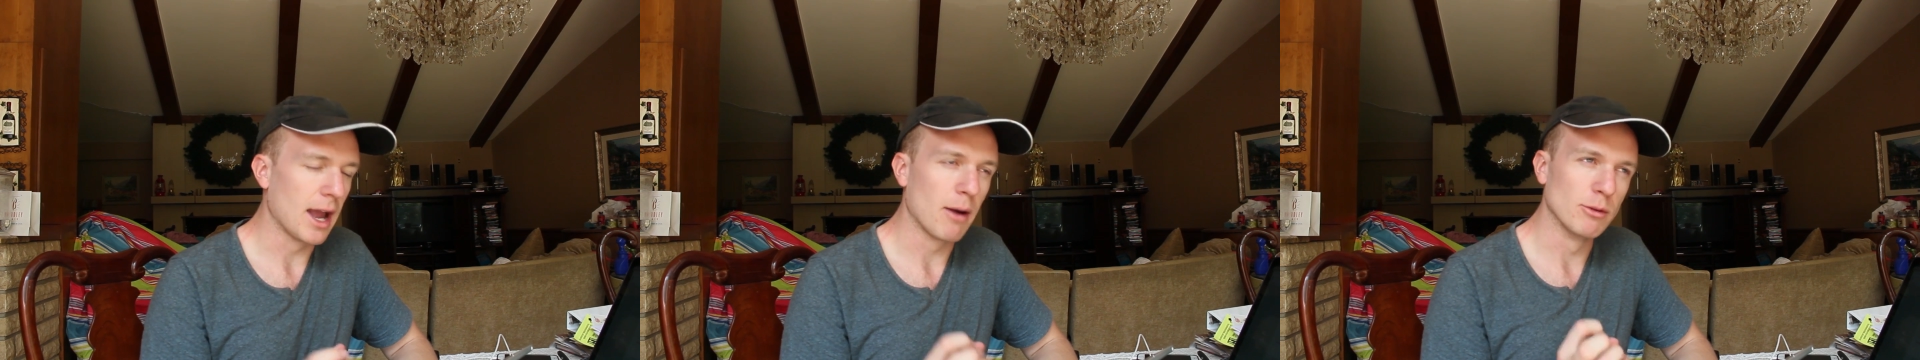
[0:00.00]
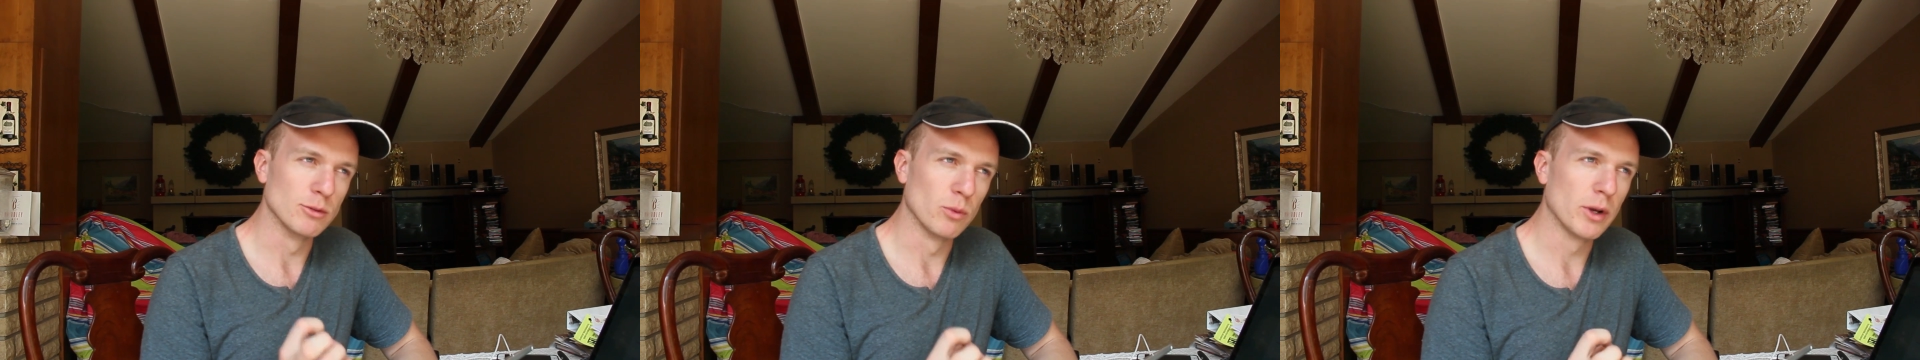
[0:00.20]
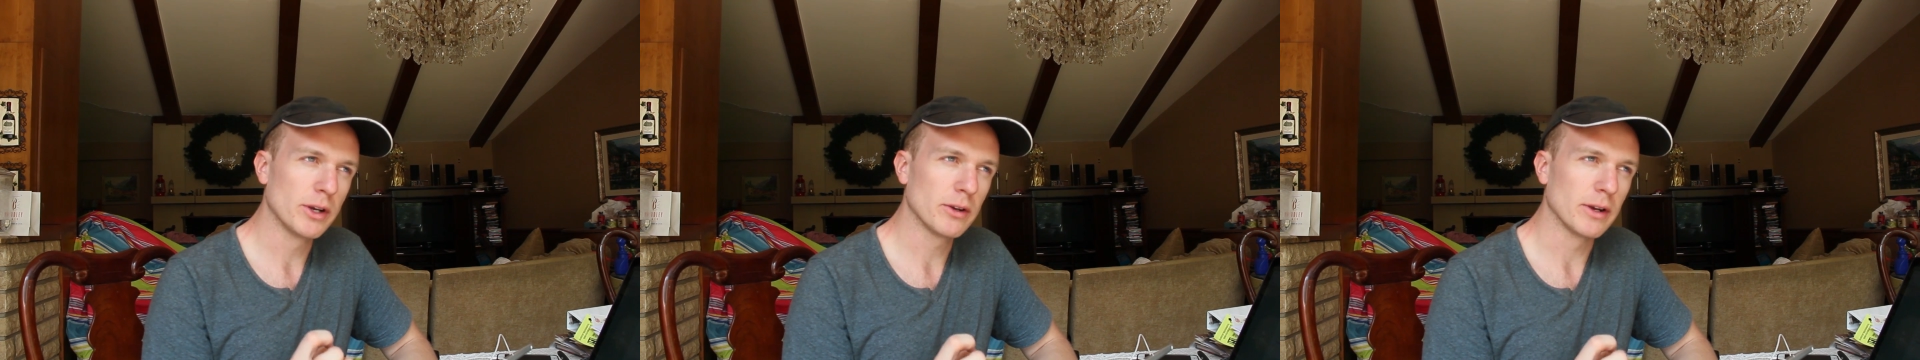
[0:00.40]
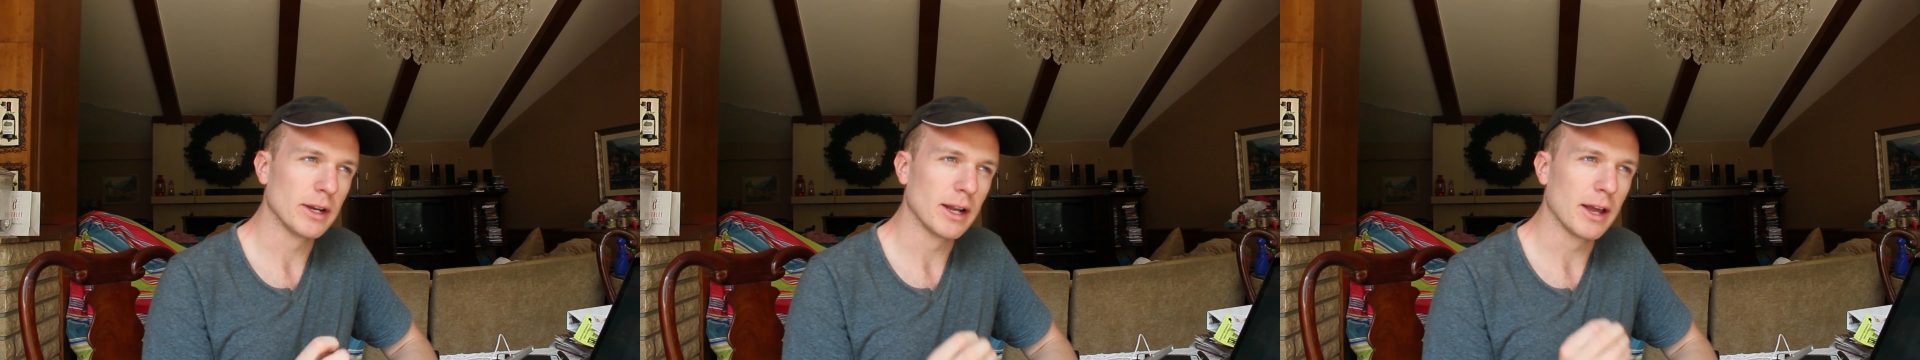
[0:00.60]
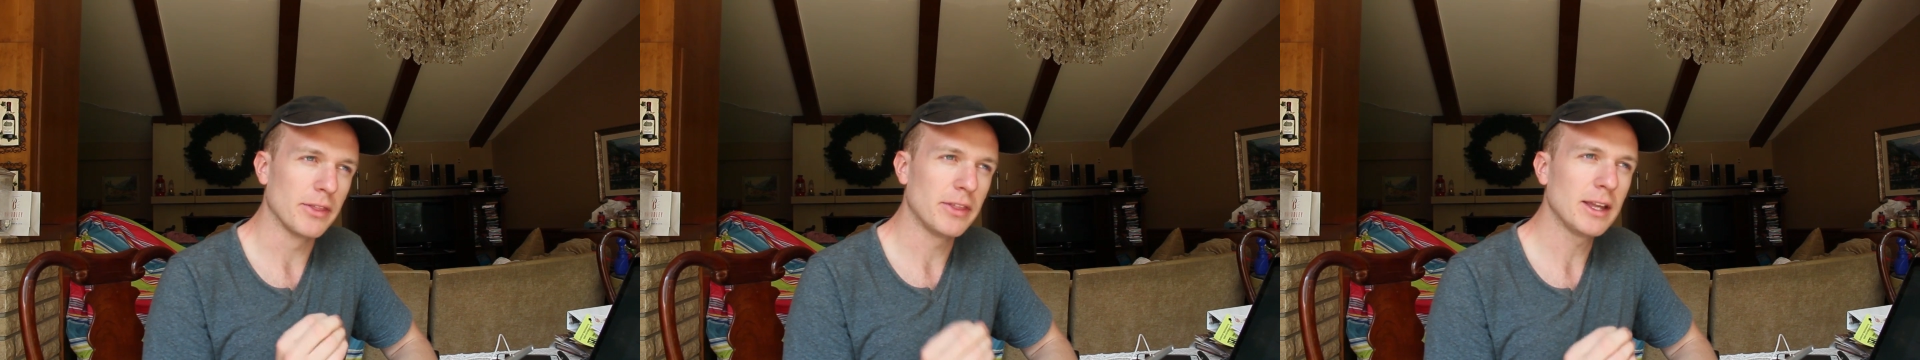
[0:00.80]
I was
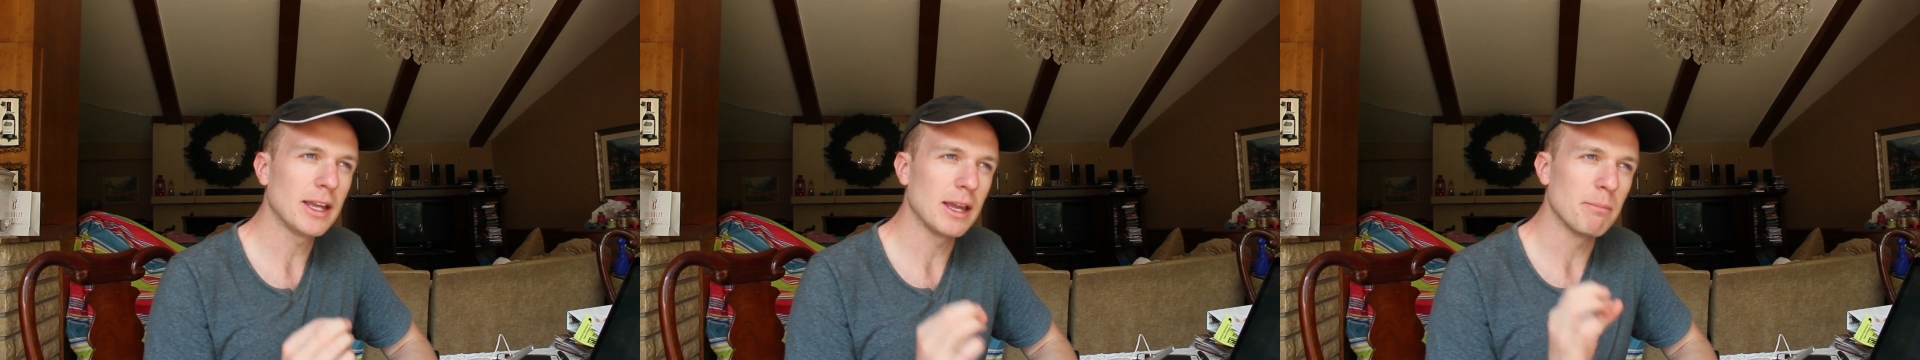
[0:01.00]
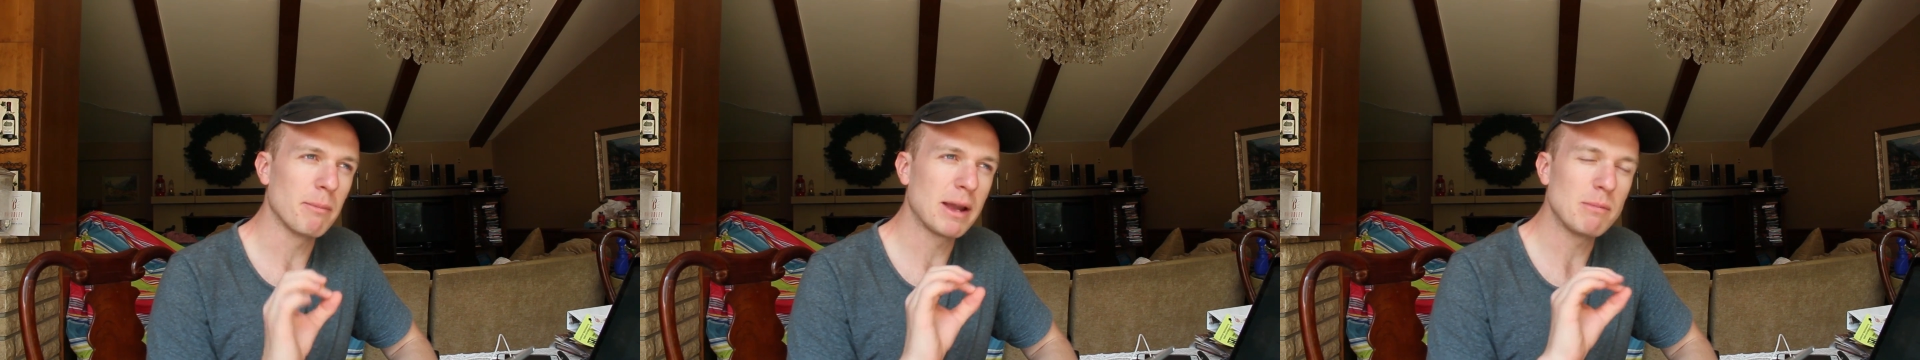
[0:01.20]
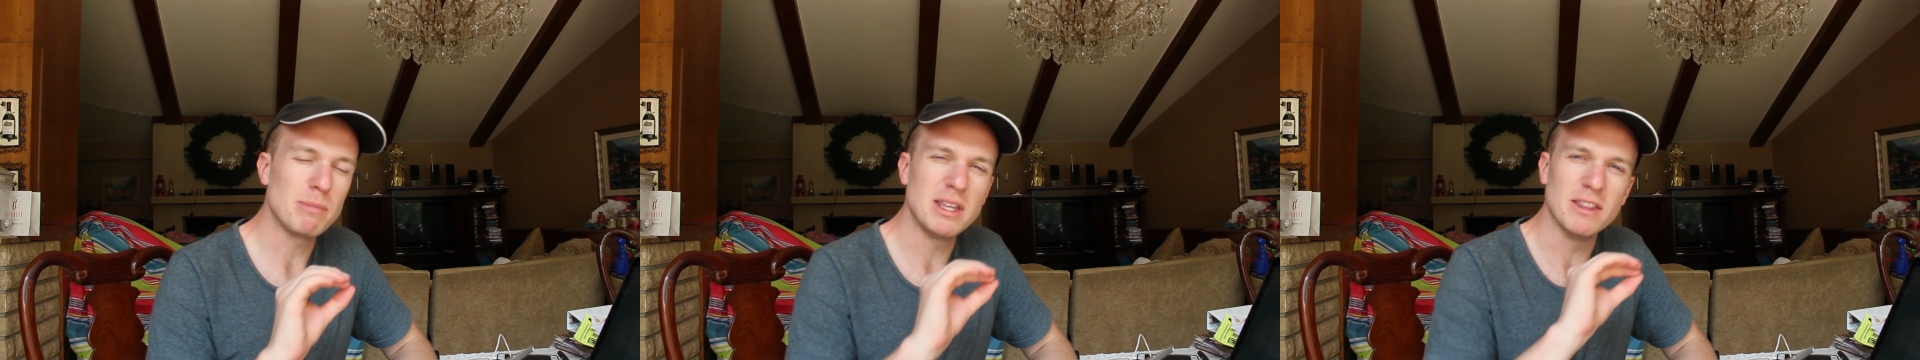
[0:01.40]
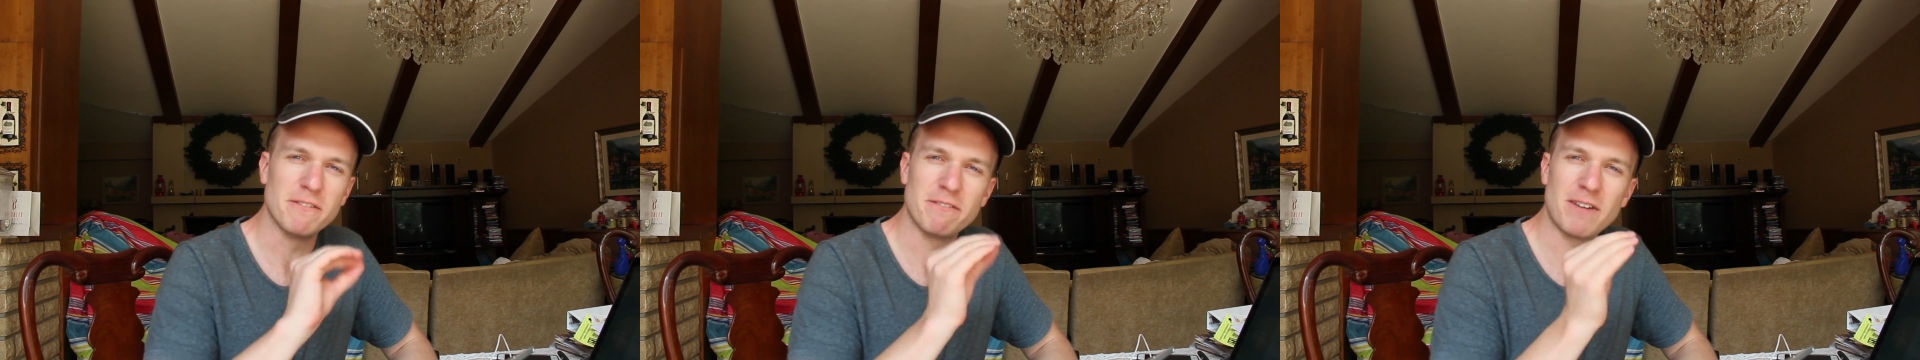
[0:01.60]
wondering, I think it might be the